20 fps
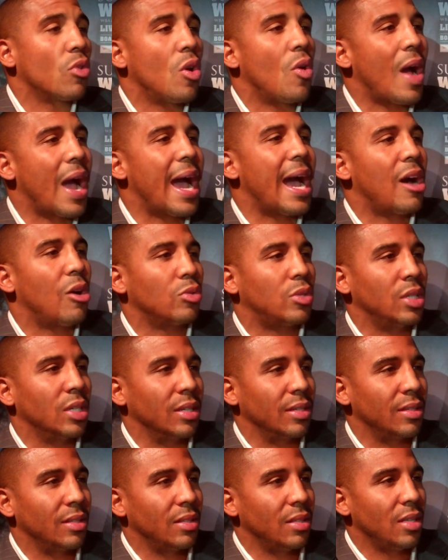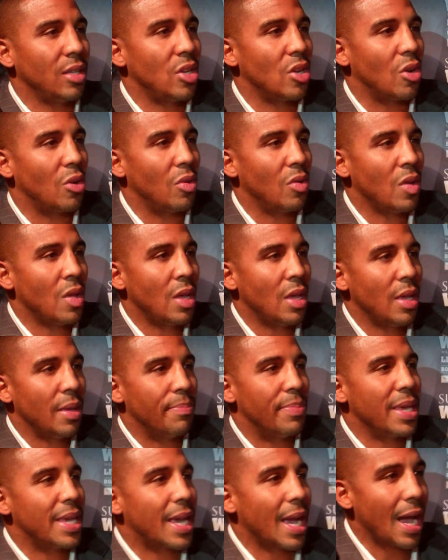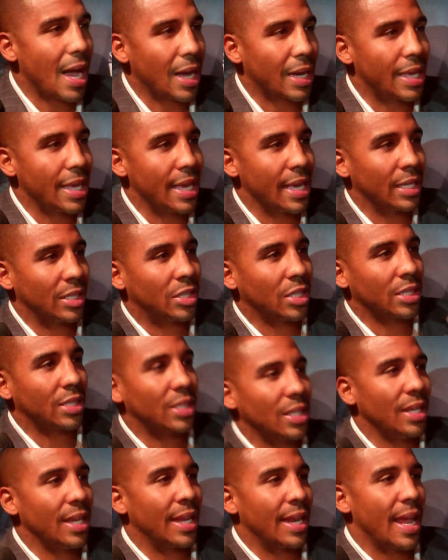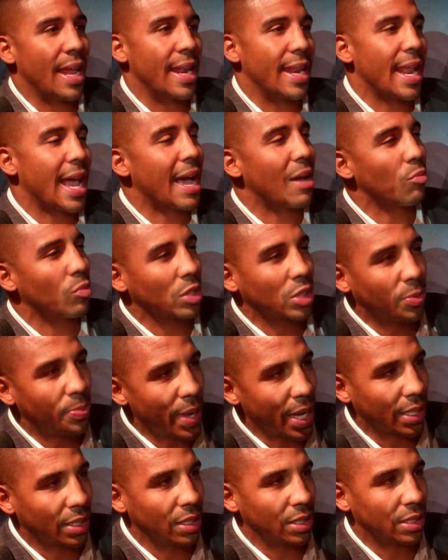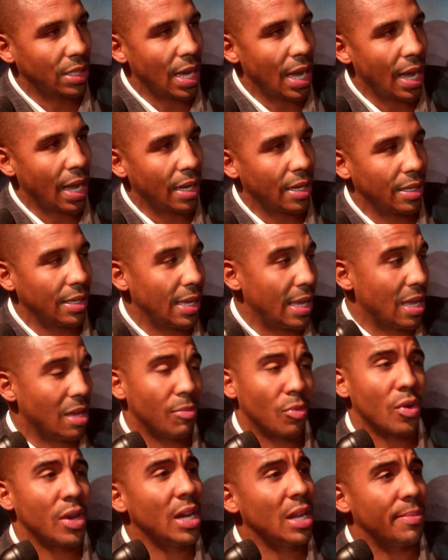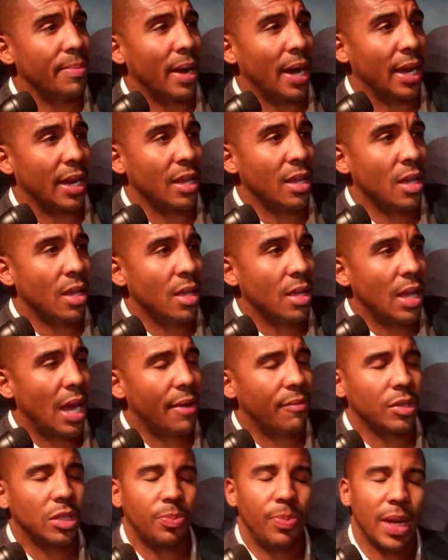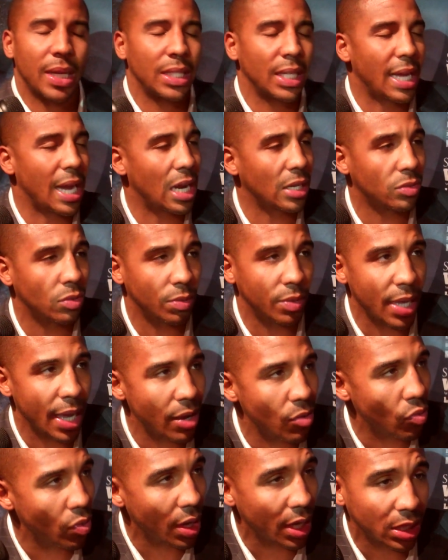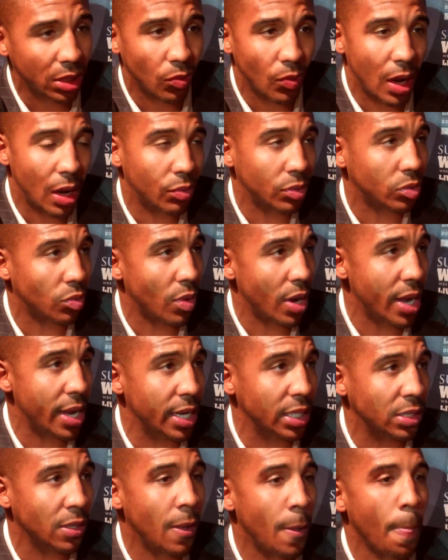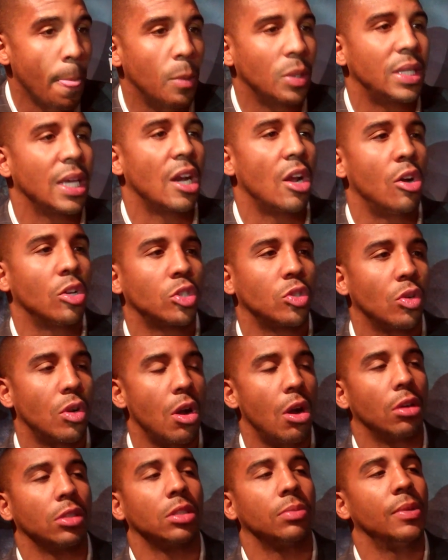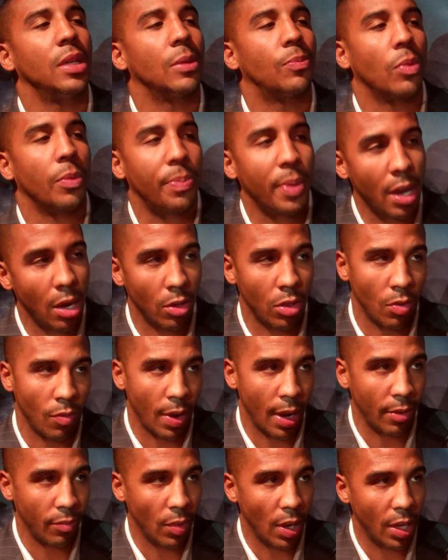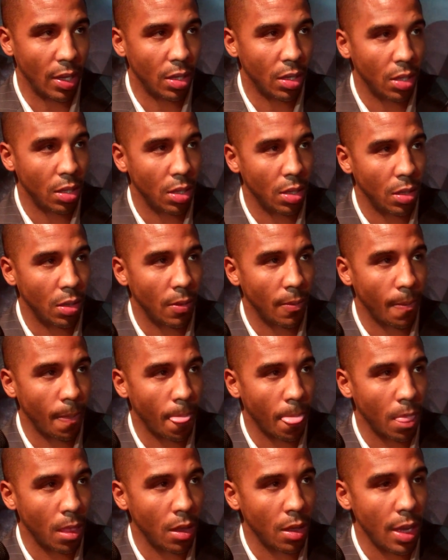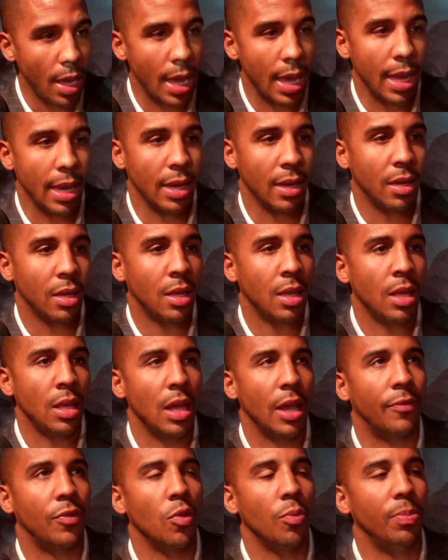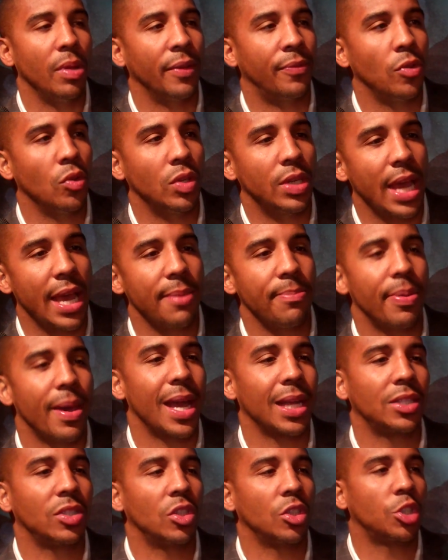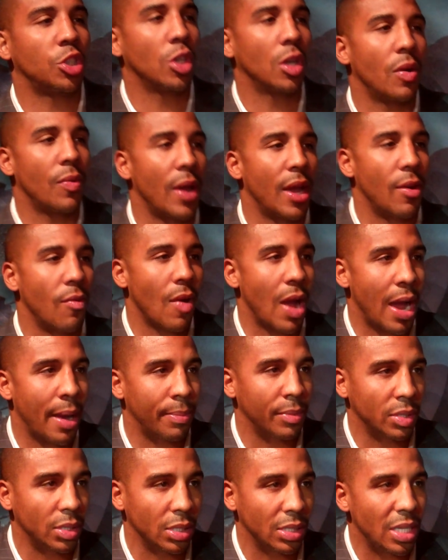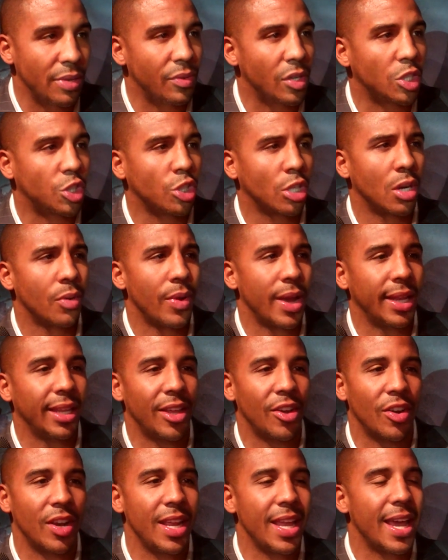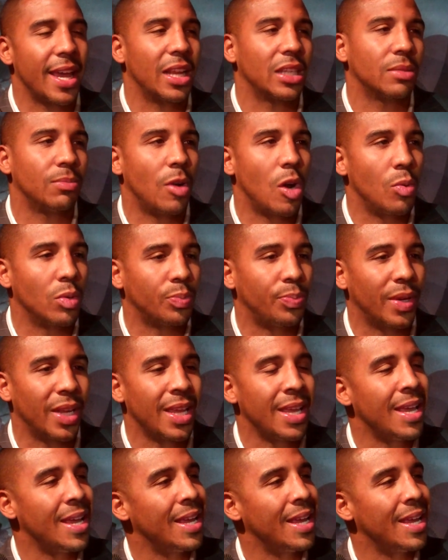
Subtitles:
how to, you know, be cocky and just and not respect this guy, him or anybody. I respect the guys from day one. That's the way I was raised. But that also causes me to prepare the right way. And if you date back to the Sugar Ray Robinsons, even the Sugar Ray Leonard, he had his moments, but